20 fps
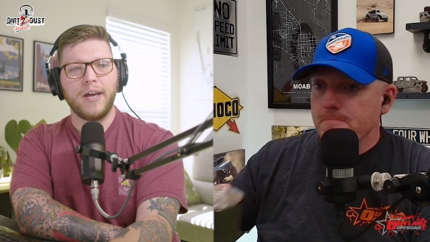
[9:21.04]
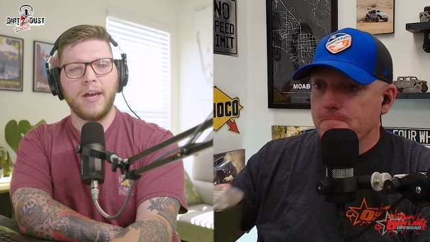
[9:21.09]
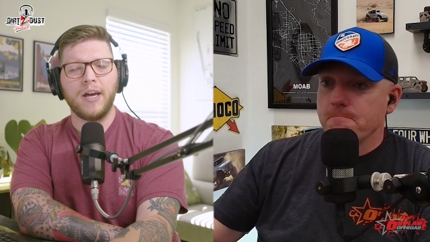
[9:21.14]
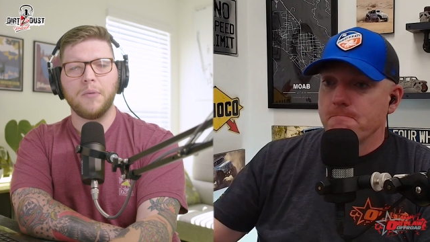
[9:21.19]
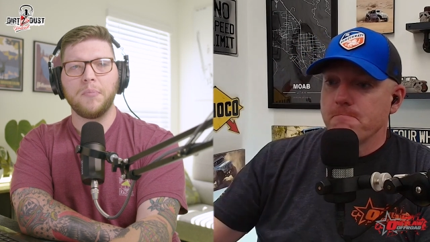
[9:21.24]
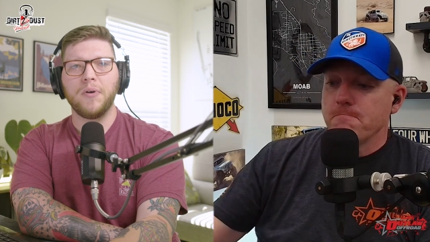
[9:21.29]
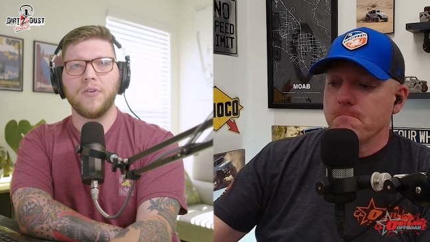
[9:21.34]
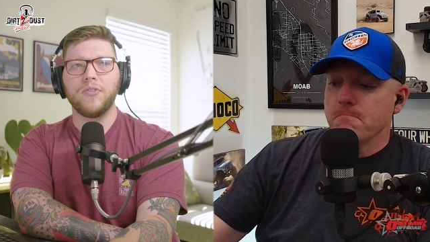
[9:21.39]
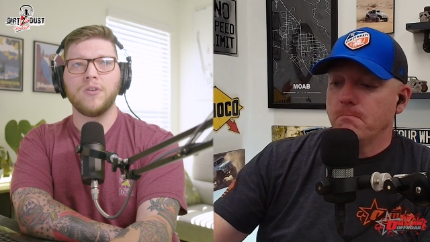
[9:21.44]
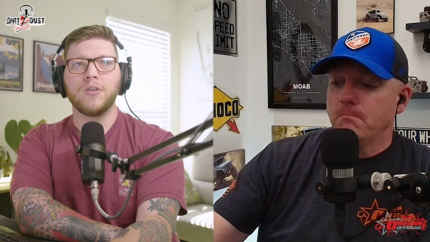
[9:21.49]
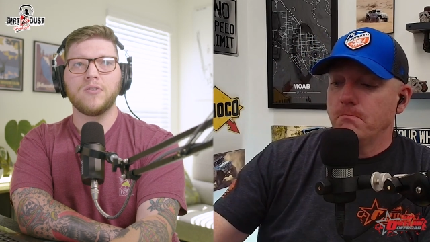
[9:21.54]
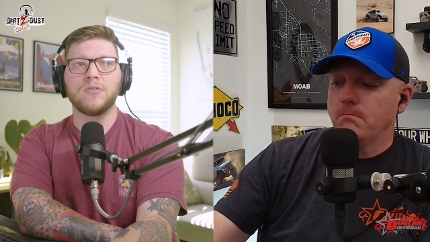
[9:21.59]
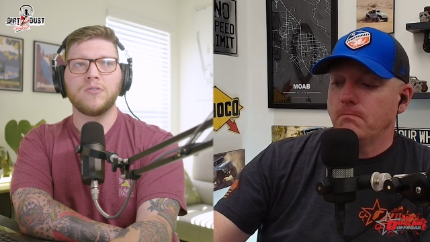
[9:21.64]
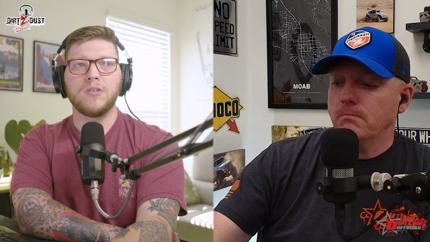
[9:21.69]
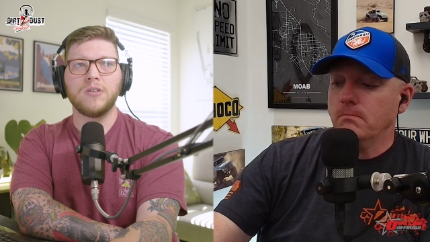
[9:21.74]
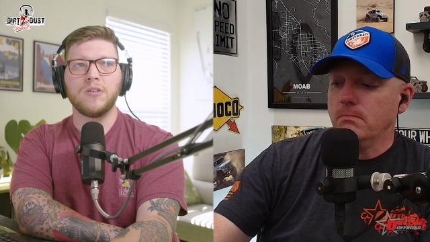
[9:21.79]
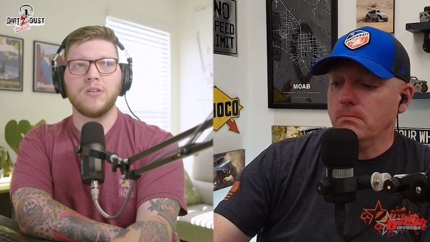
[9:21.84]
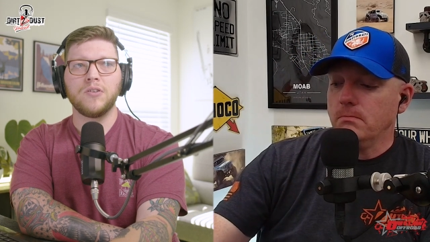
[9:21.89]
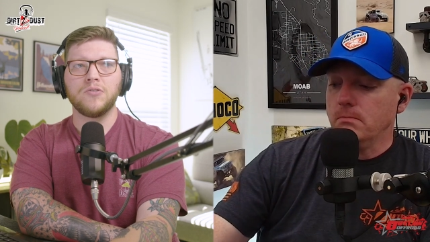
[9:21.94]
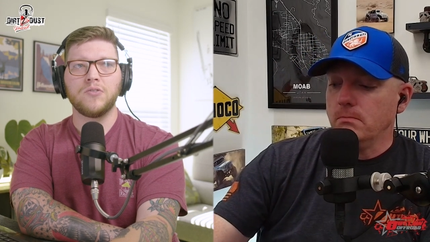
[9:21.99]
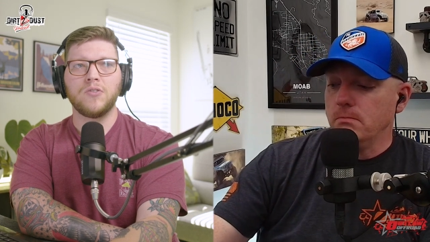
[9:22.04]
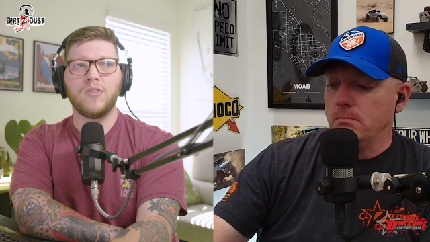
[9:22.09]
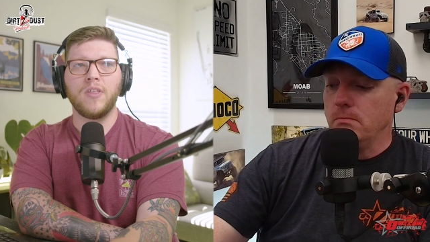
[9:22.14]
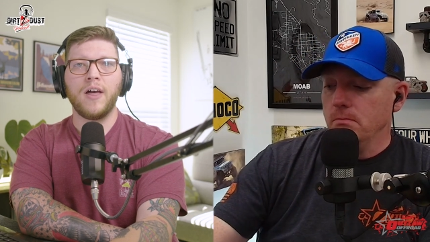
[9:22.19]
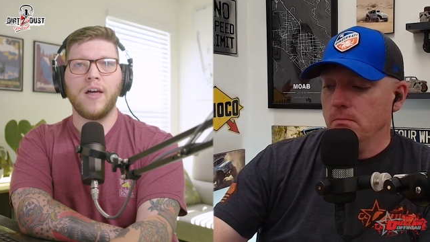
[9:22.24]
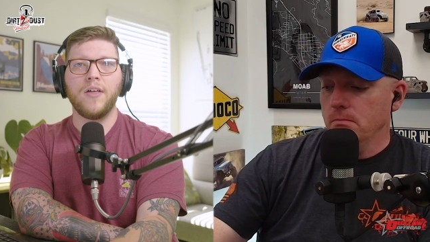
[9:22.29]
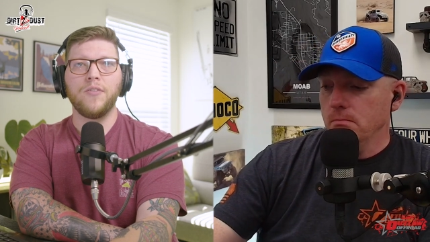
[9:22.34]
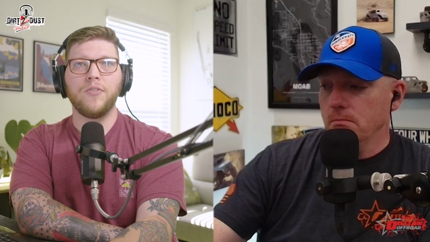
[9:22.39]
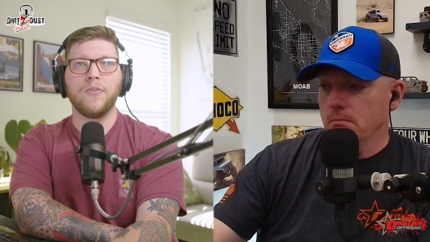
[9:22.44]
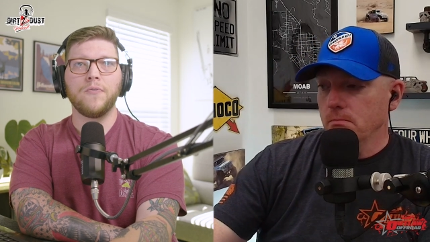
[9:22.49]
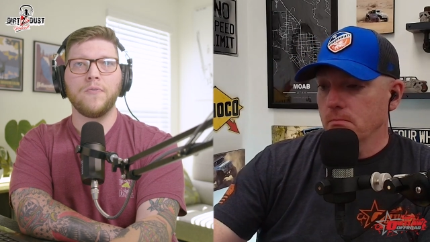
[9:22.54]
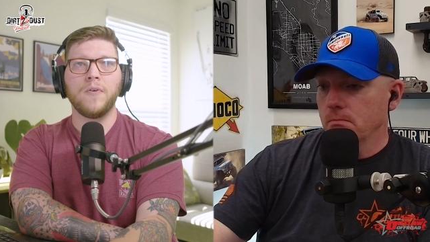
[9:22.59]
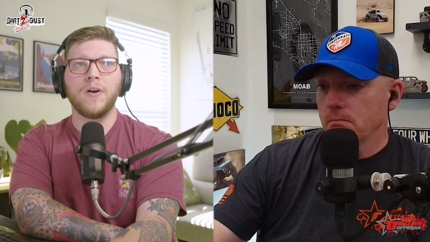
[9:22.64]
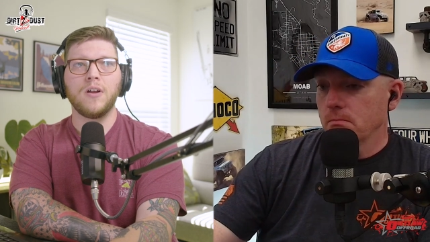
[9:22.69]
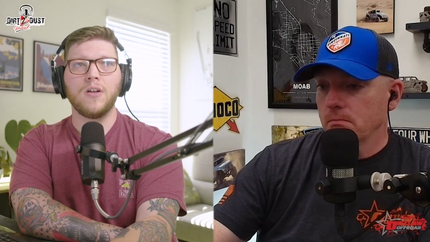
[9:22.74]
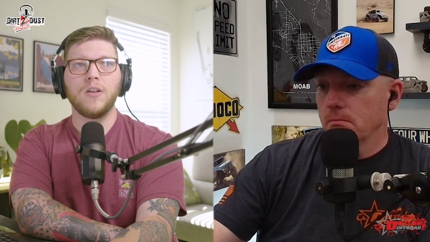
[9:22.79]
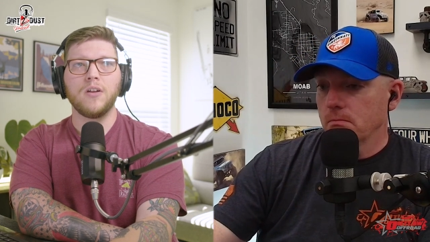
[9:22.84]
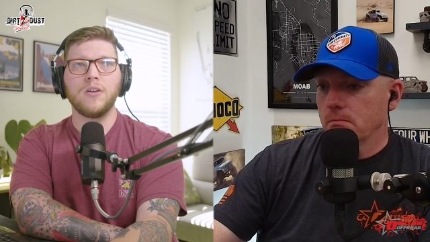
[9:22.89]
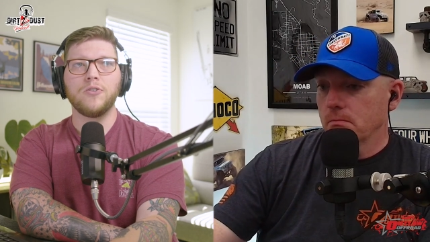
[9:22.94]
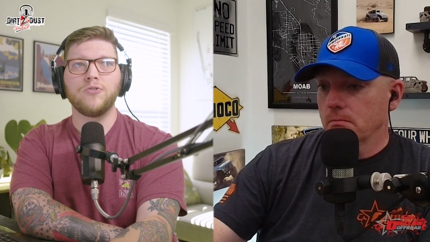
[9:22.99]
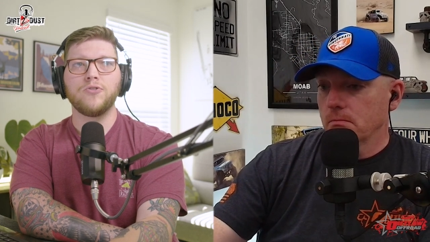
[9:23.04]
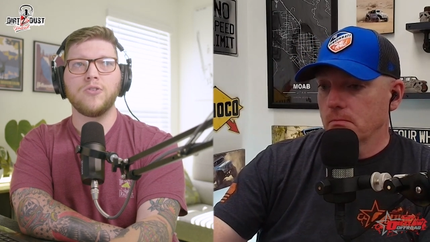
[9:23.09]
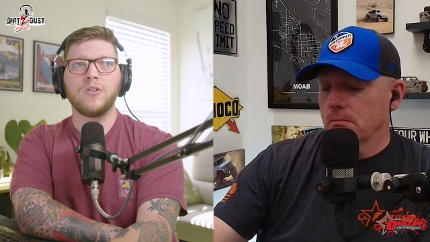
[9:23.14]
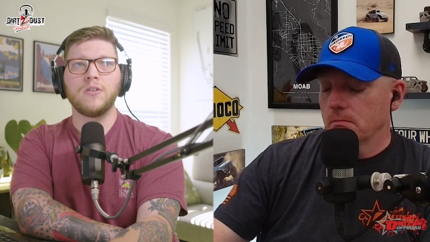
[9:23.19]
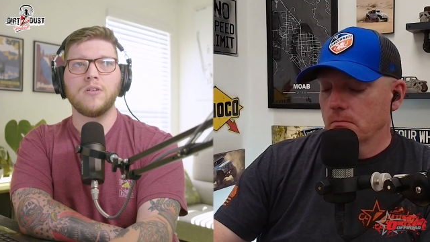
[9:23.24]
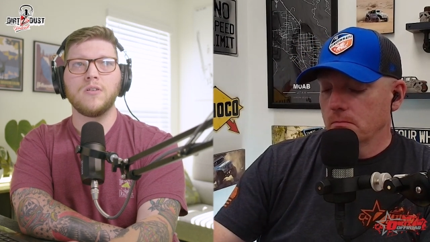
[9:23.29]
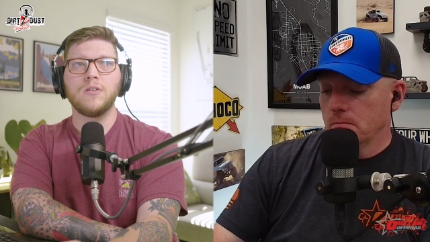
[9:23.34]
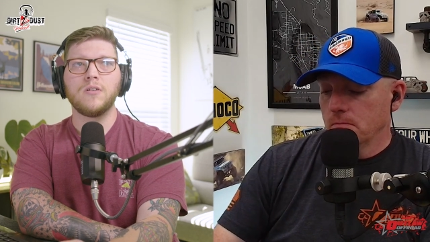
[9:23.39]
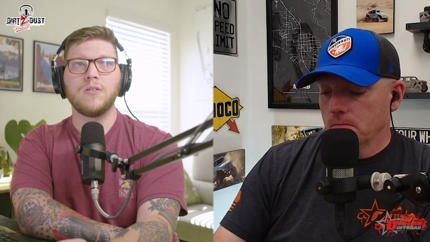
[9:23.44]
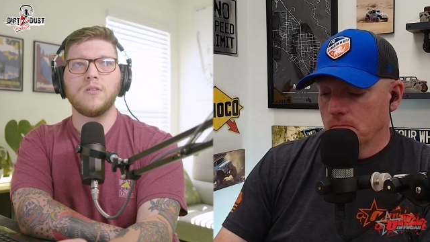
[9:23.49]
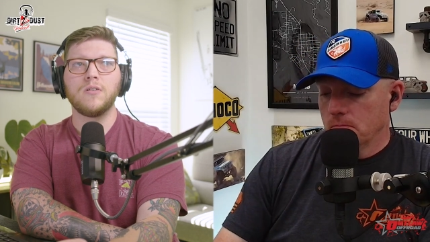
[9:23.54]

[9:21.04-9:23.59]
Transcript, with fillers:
Speaker 1: I had about this is that the final edition,